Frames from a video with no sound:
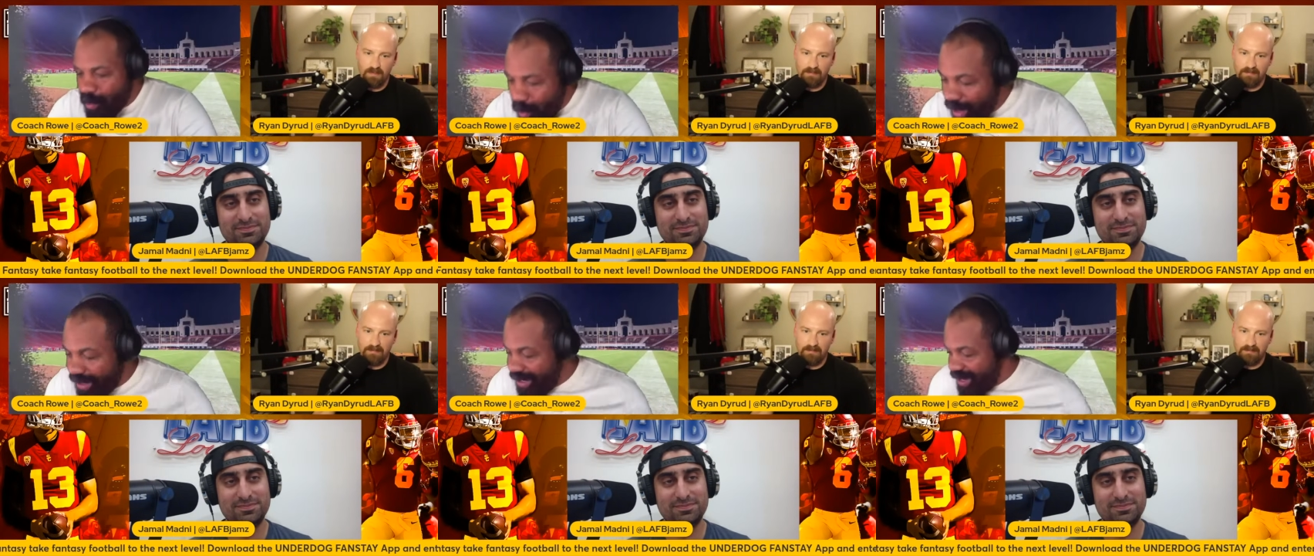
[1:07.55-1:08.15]

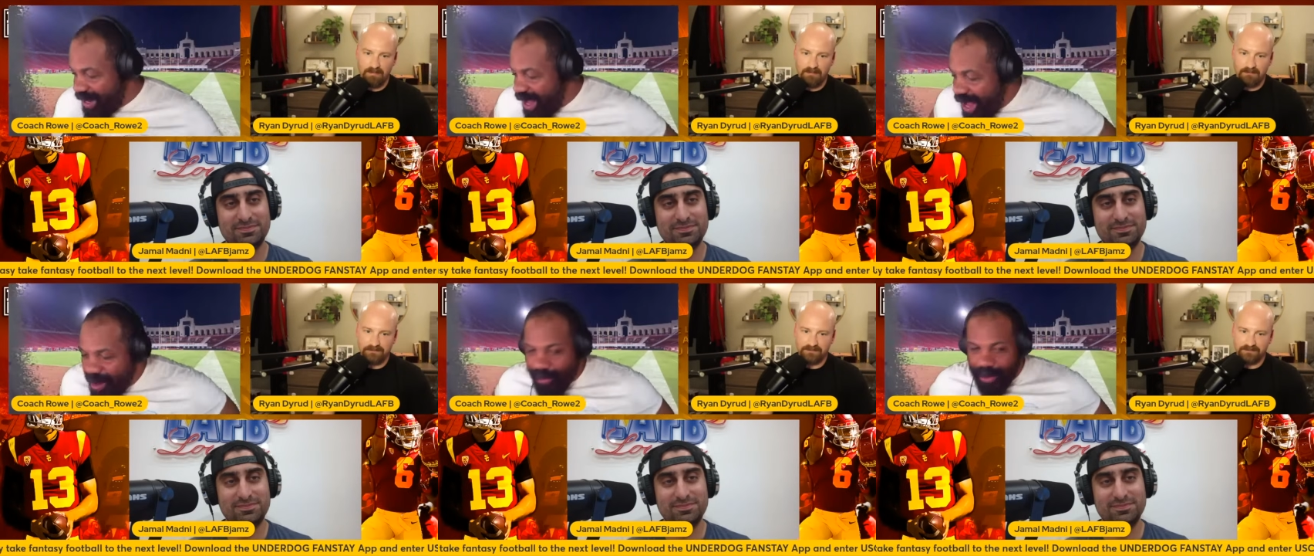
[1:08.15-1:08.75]
Speaker 1: Ryan,
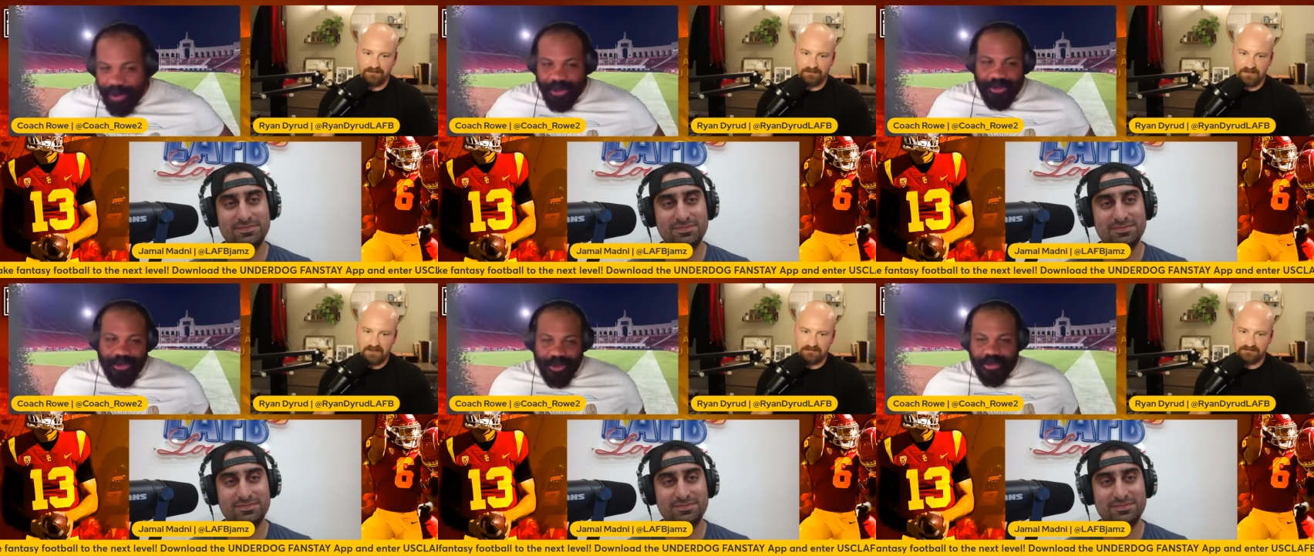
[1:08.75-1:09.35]
how are
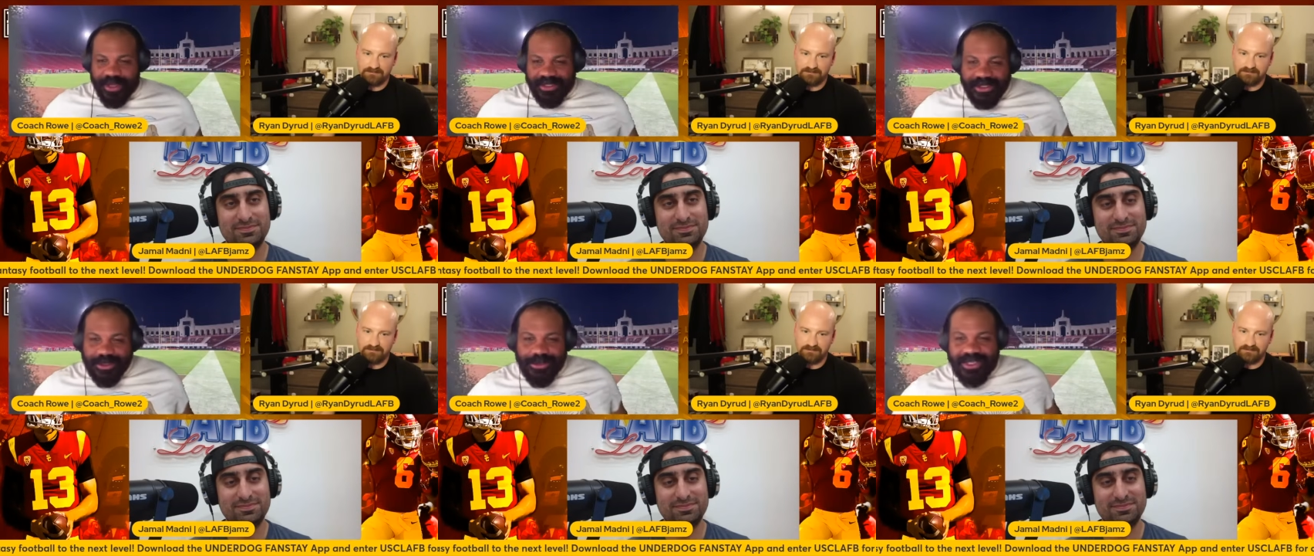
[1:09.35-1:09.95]
you doing
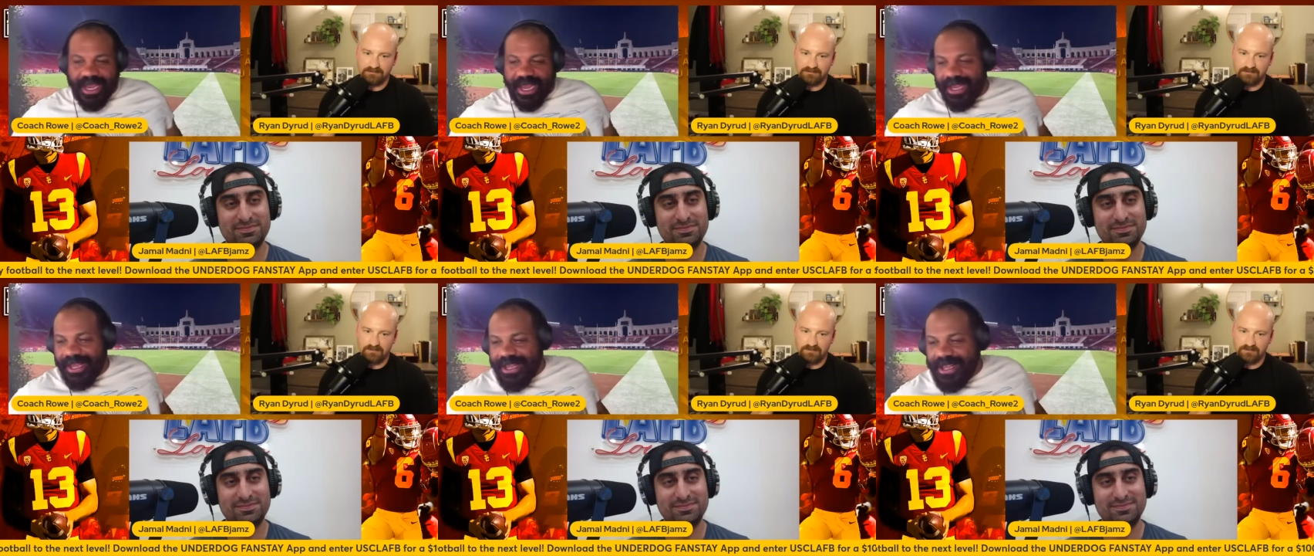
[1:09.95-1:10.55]

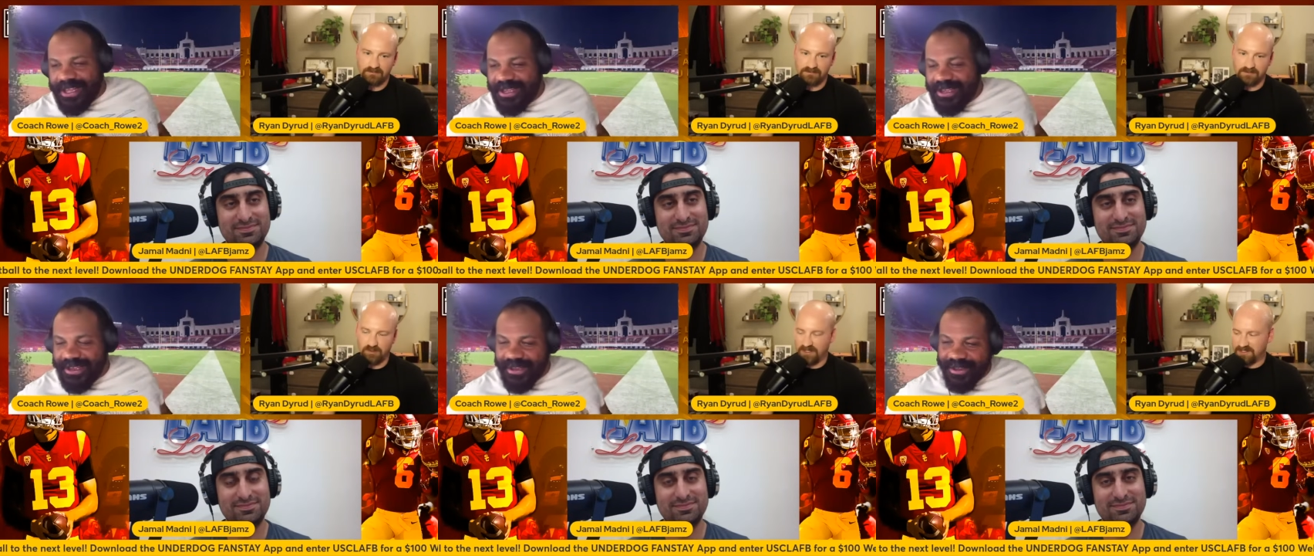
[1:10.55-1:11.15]
today?
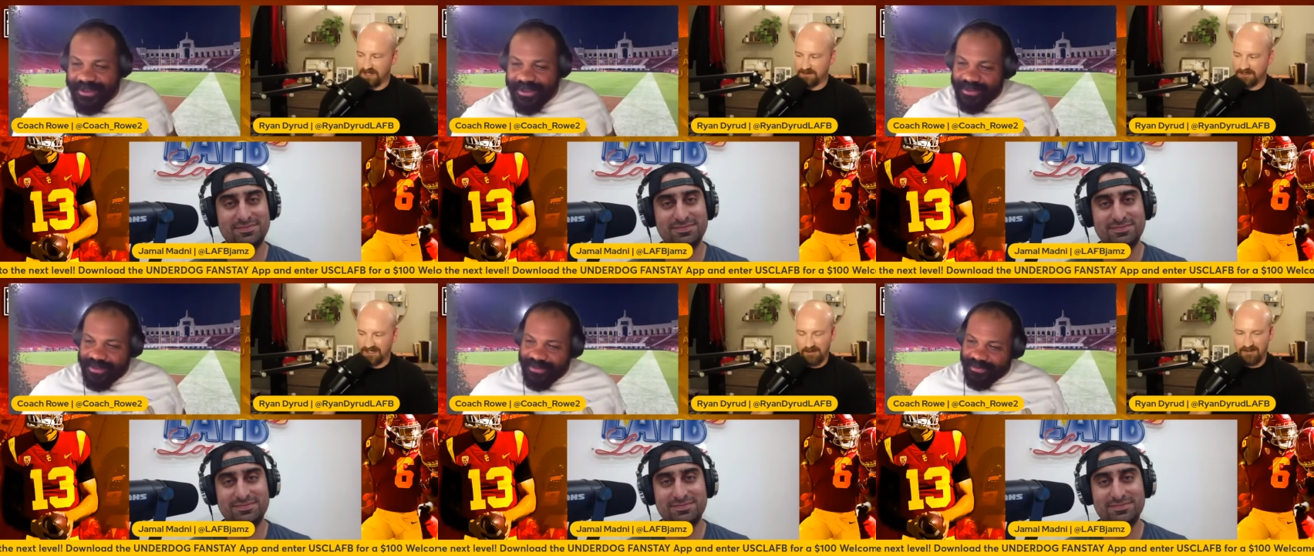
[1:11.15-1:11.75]
Speaker 2: What is up?
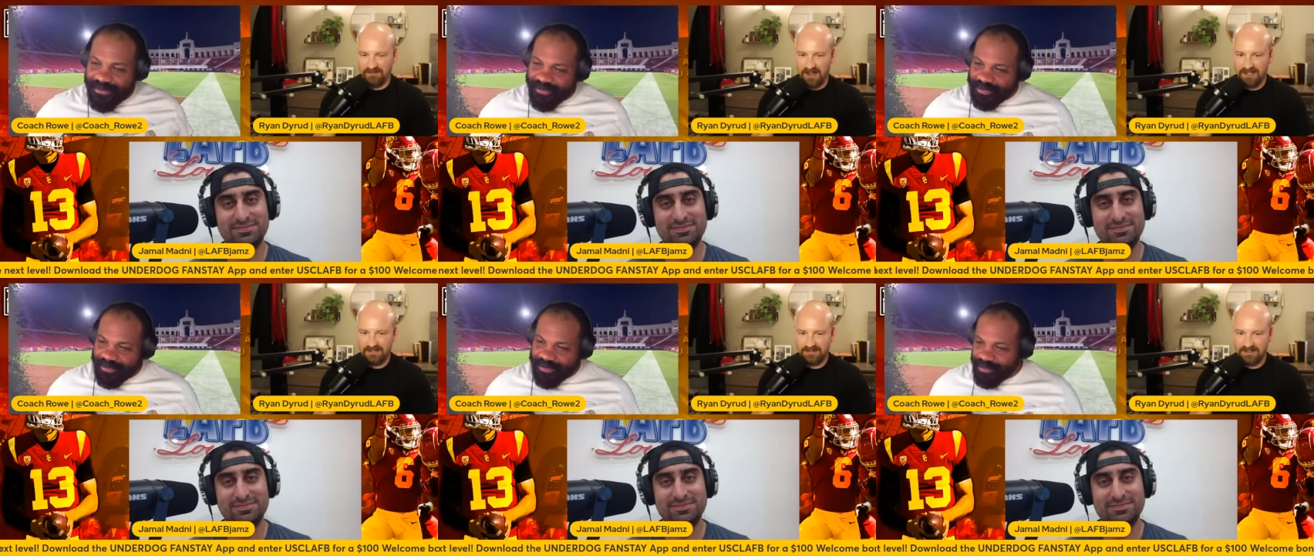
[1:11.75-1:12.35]
Good. Yeah, we
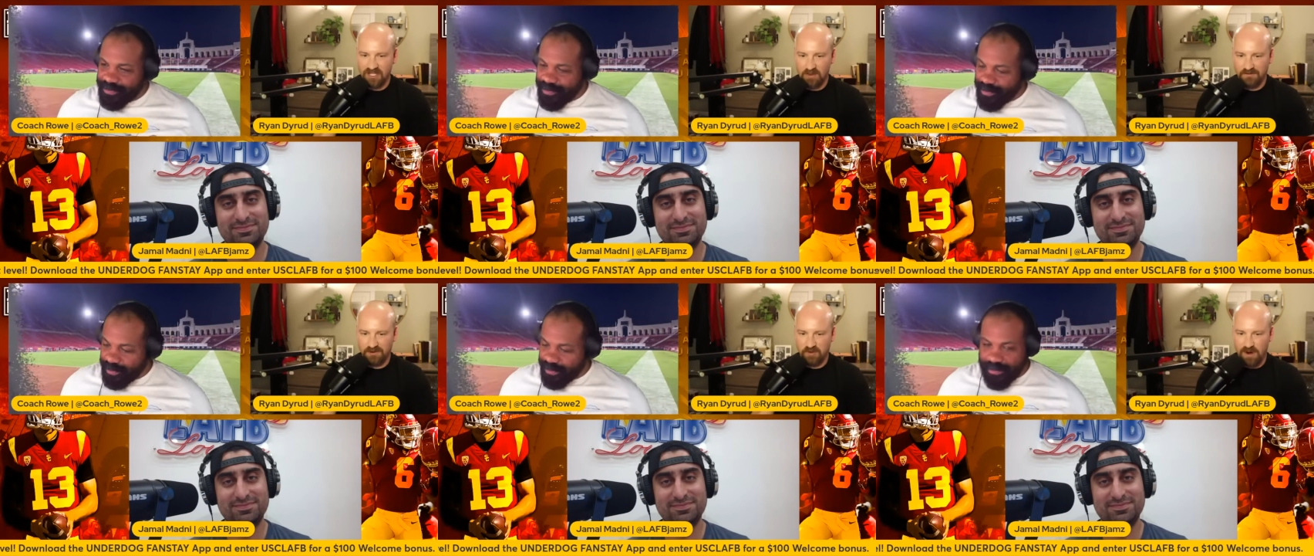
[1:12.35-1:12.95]
fought summer
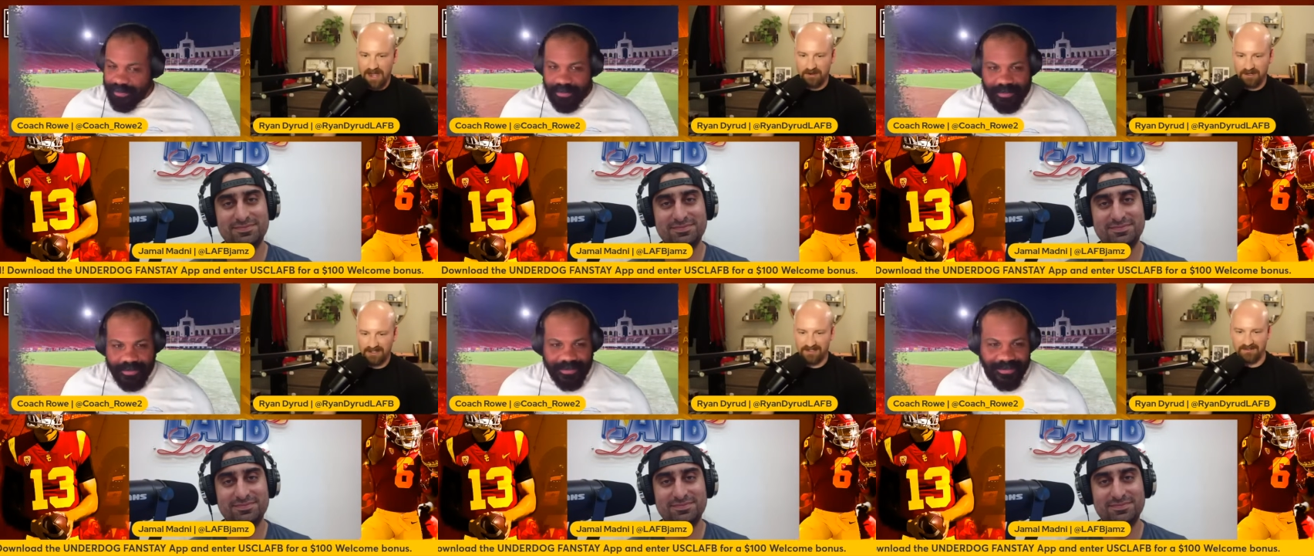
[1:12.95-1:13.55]
for a while,
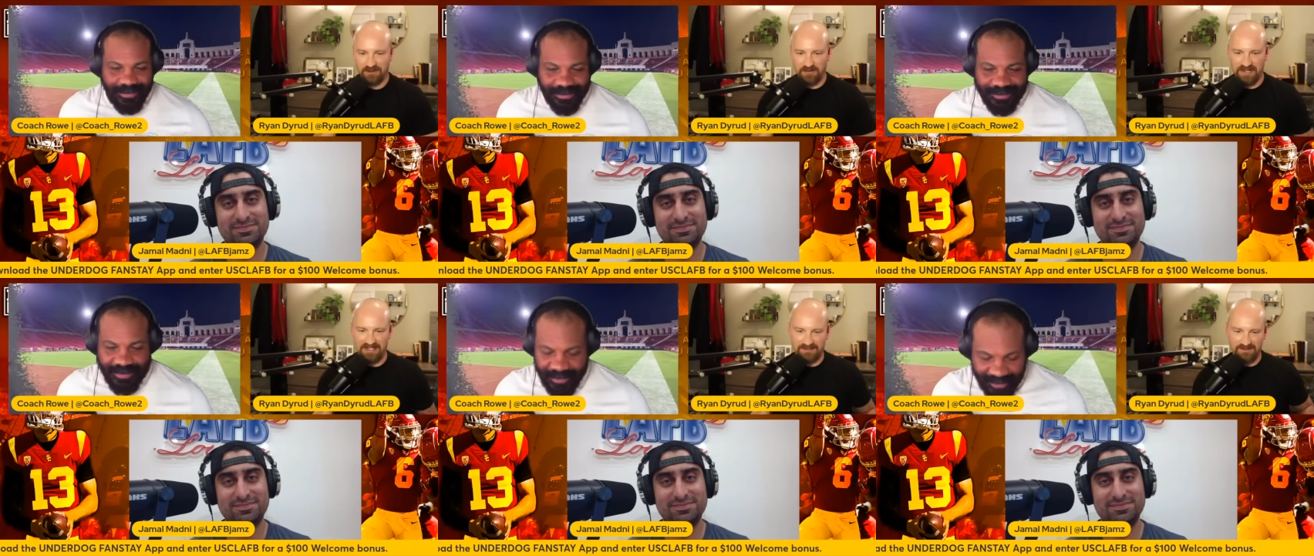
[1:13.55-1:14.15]
right? Like I feel like we
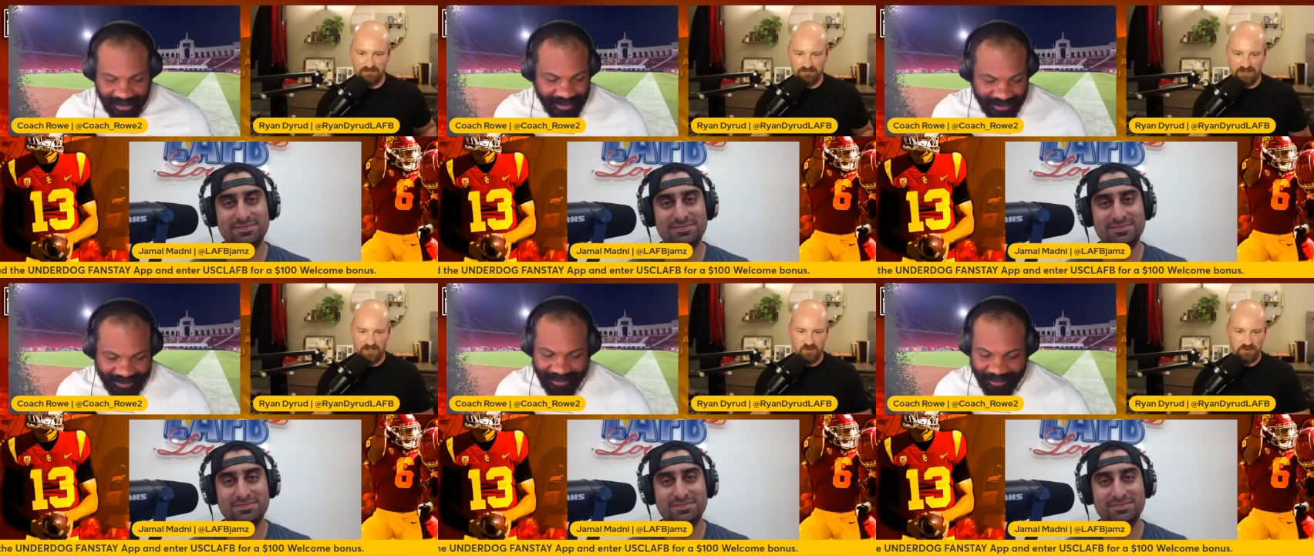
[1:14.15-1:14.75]
had
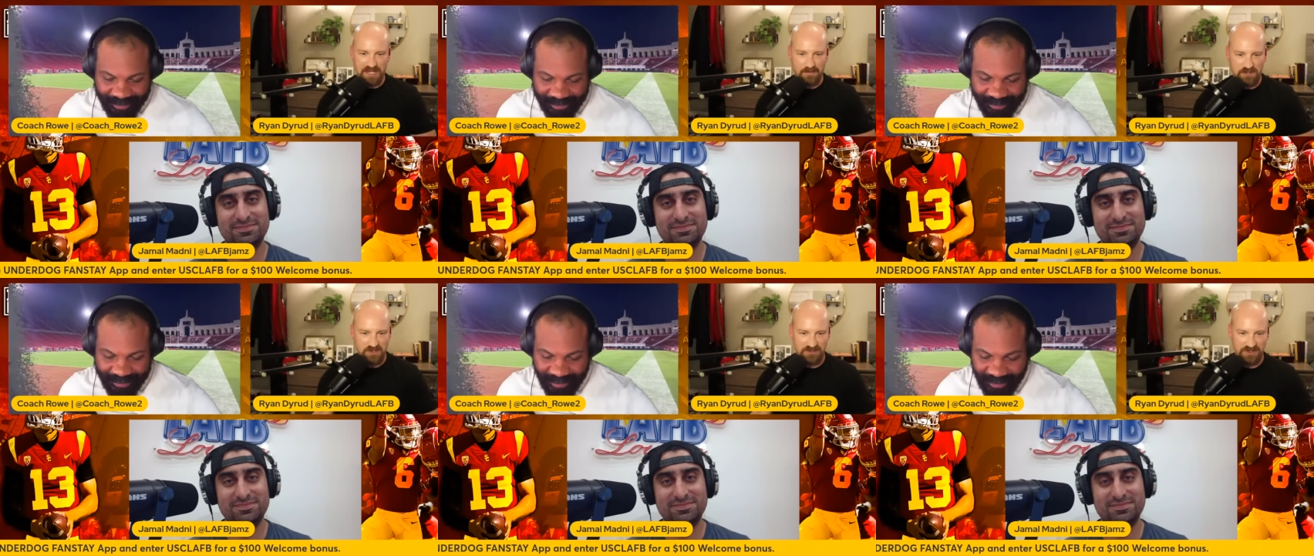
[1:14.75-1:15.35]
pretty cool
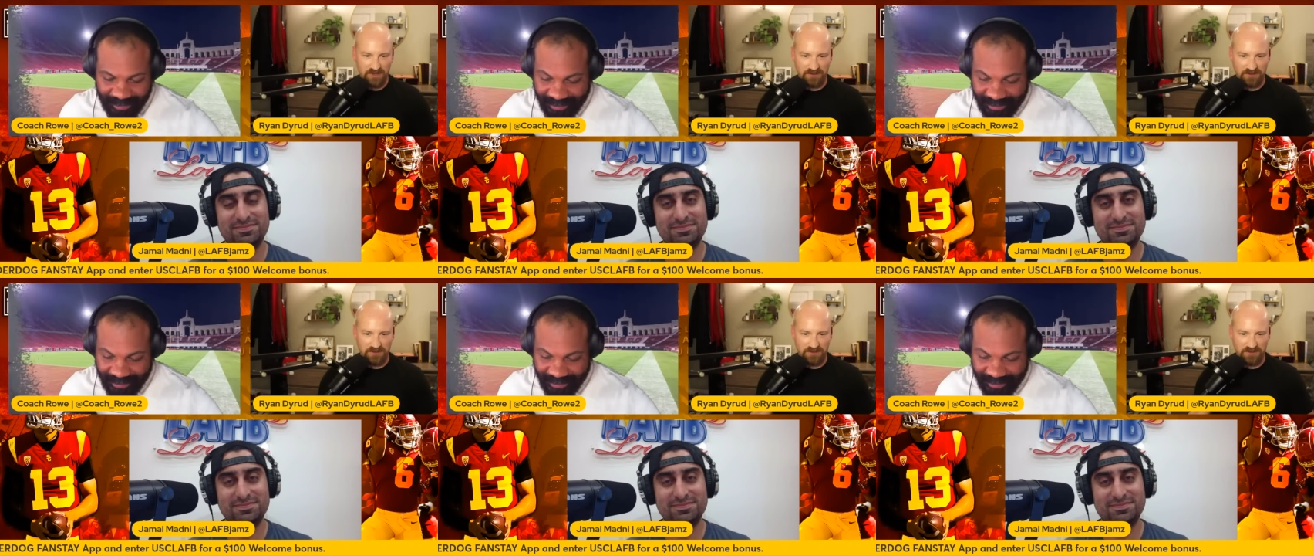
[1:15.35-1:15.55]
temperatures all